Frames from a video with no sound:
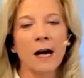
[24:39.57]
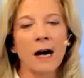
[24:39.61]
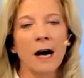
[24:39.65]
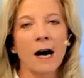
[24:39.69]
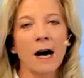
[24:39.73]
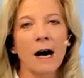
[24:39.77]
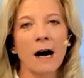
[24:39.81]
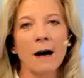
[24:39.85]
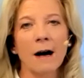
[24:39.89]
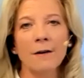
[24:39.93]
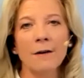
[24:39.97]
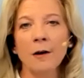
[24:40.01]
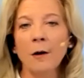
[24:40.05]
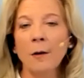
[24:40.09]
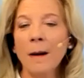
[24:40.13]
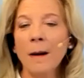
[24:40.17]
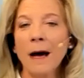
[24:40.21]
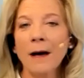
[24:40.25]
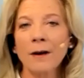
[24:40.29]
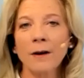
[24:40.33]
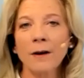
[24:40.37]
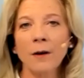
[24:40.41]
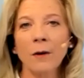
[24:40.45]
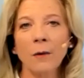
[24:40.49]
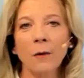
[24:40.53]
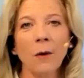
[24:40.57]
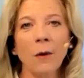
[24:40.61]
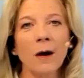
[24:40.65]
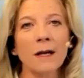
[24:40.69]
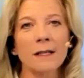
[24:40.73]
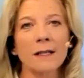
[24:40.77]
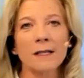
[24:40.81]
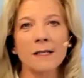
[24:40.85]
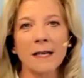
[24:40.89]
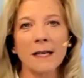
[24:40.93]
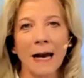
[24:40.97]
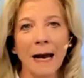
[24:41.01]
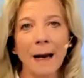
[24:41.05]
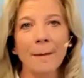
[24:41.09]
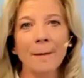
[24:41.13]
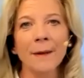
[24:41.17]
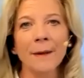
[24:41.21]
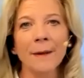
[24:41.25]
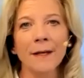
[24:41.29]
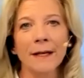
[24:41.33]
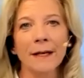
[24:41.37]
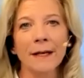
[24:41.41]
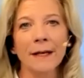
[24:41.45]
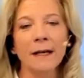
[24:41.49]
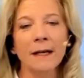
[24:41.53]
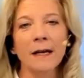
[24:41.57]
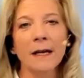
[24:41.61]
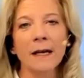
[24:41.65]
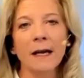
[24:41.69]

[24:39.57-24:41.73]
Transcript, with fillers: uh, no matter what's happening.